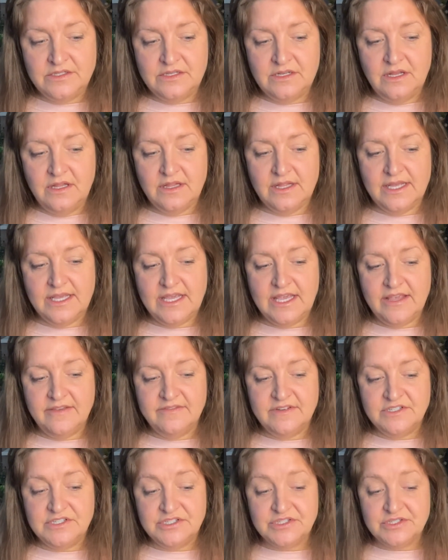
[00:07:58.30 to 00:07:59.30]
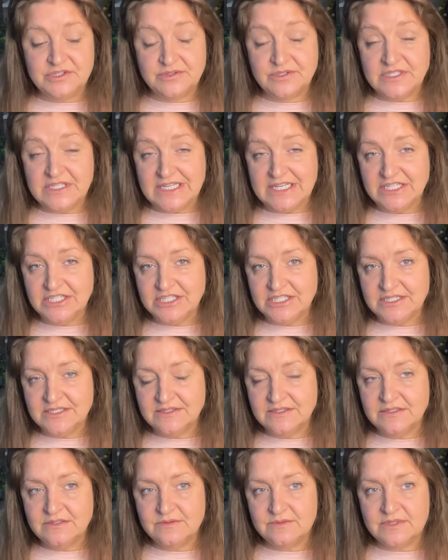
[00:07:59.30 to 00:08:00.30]
like even
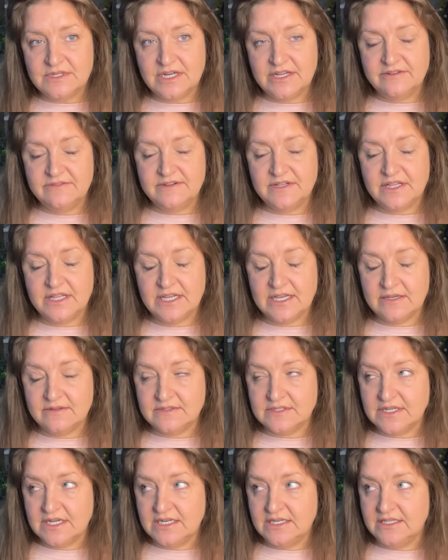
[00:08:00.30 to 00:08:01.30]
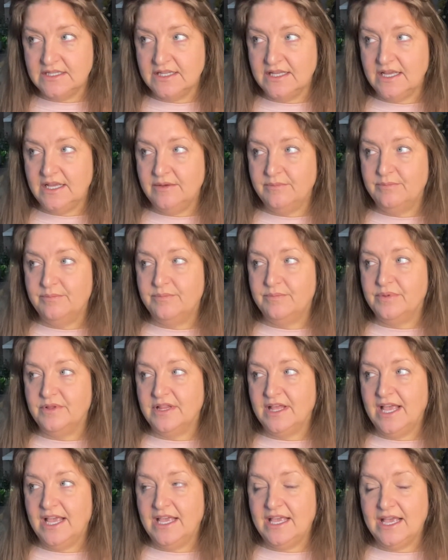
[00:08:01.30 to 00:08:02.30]
dissociation, when I felt like I was kind of like
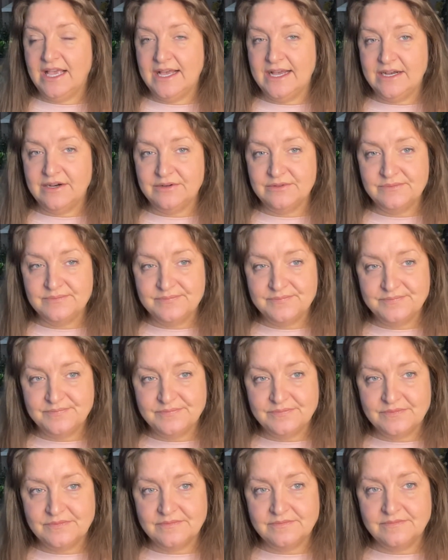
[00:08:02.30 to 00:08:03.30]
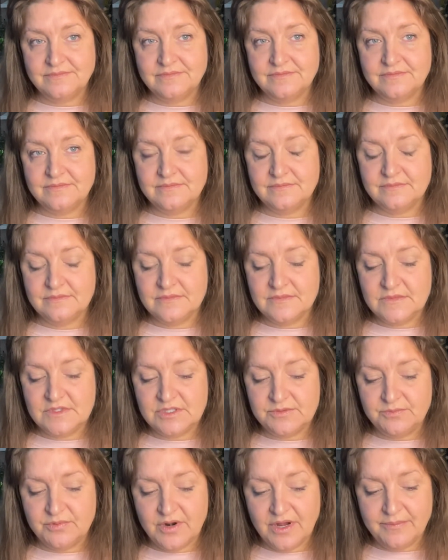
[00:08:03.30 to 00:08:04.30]
blanking out, to
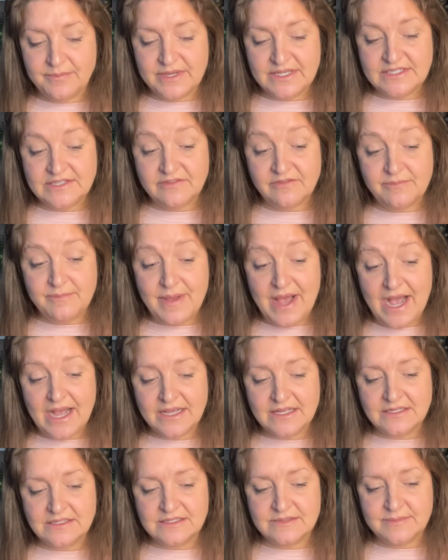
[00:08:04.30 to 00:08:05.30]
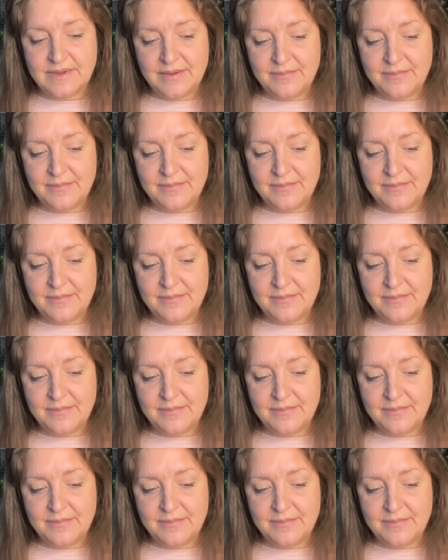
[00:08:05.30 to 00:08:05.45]
bring myself back into my